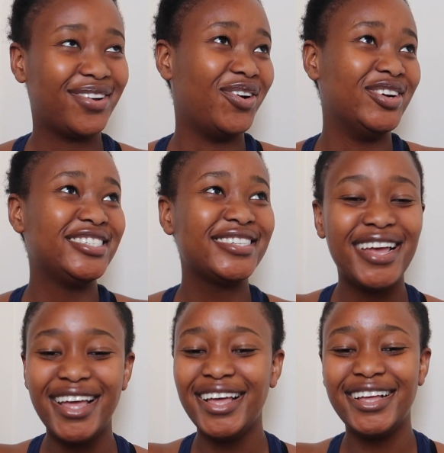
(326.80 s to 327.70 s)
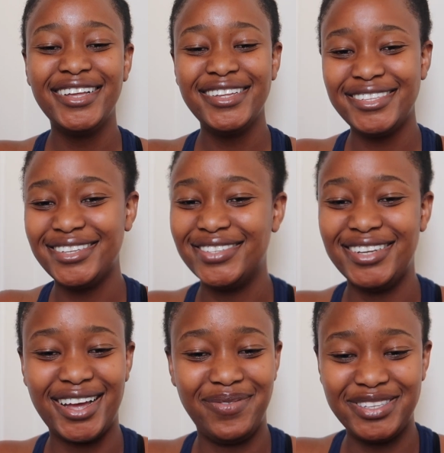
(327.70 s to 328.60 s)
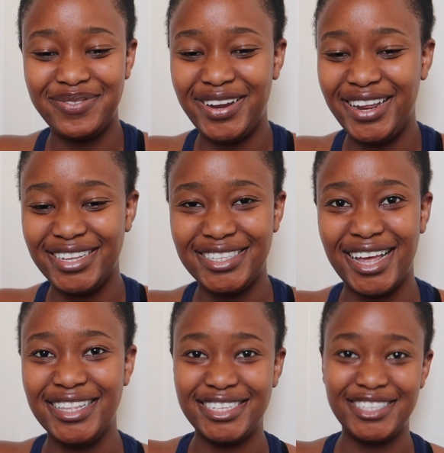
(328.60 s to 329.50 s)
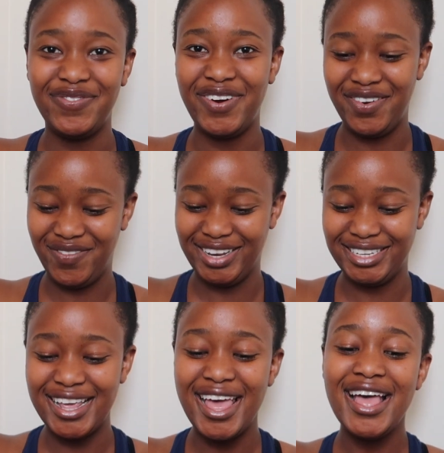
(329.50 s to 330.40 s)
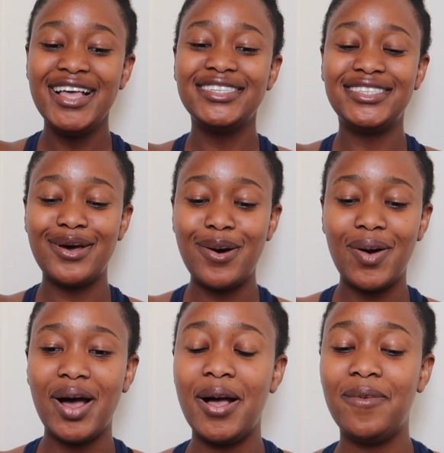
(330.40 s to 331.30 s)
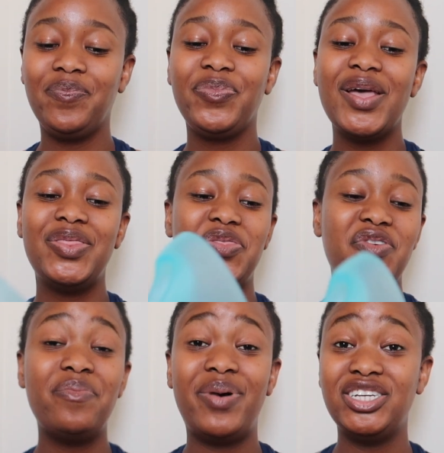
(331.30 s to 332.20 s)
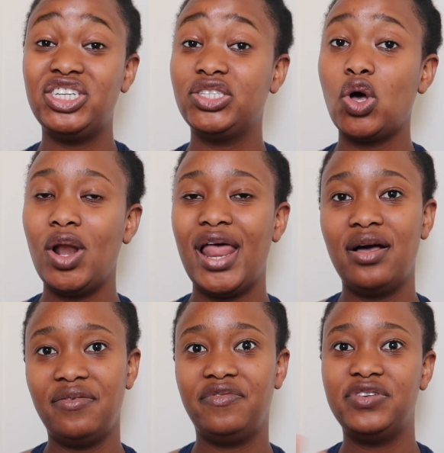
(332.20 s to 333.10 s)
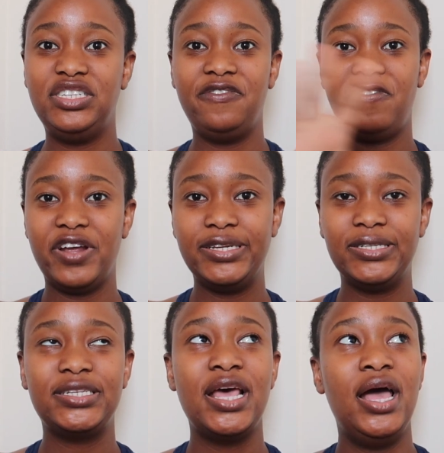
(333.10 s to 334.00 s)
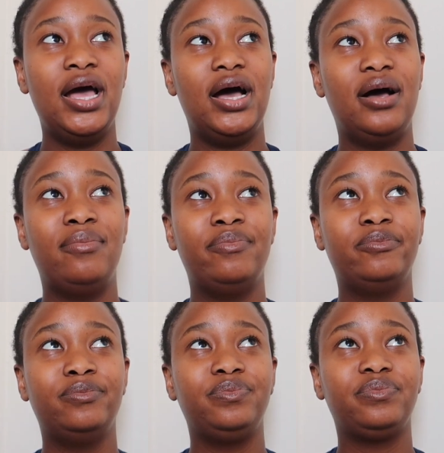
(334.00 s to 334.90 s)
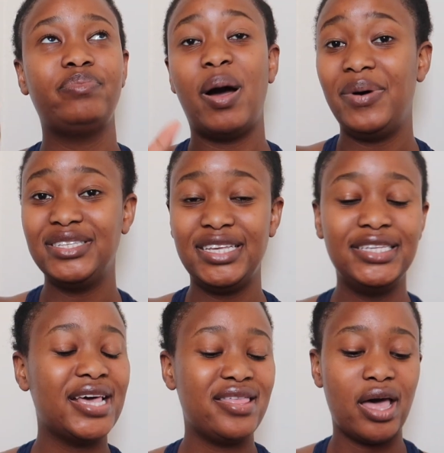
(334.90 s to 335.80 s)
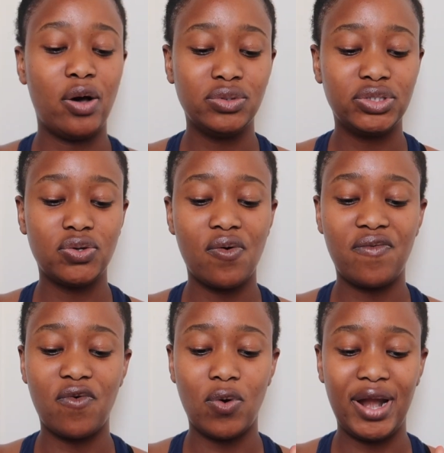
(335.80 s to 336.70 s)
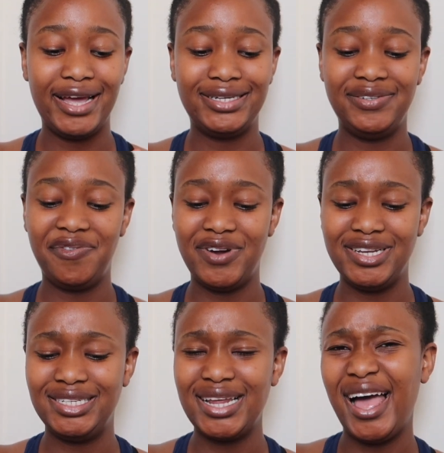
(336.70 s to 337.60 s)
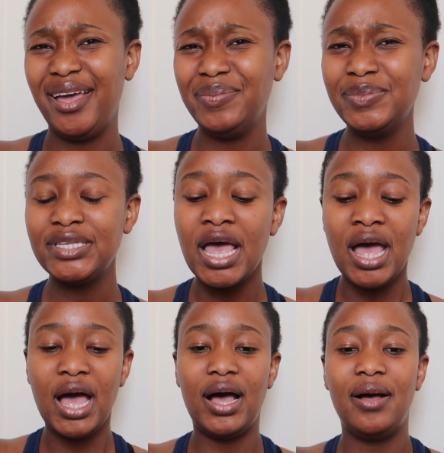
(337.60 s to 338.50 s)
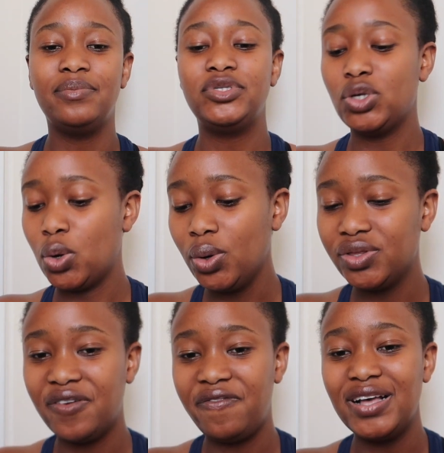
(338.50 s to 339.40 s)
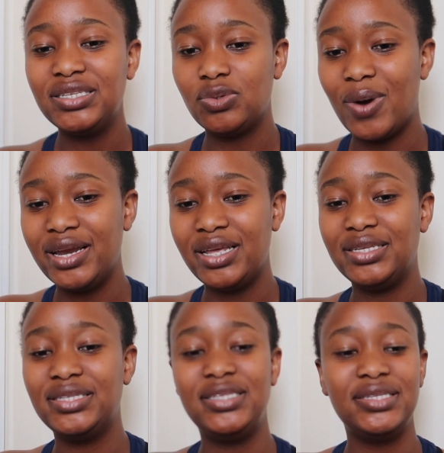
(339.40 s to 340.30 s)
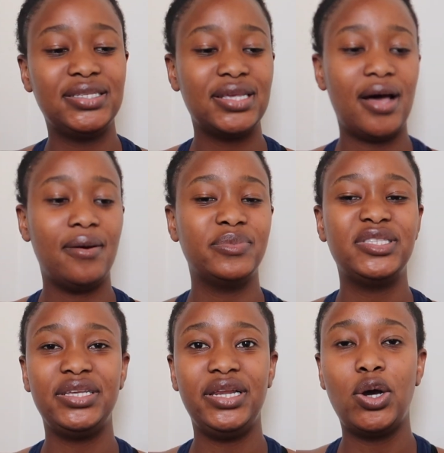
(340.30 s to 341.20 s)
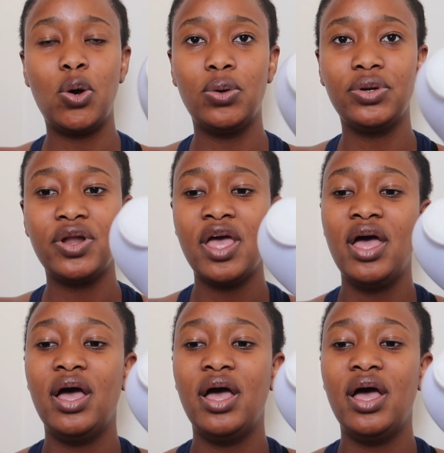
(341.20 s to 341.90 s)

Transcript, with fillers: gosh sounds like i'm explaining a science experiment so um, the three brushes all have different um, purposes and they're also for like different times um, so the first one is this um, silicone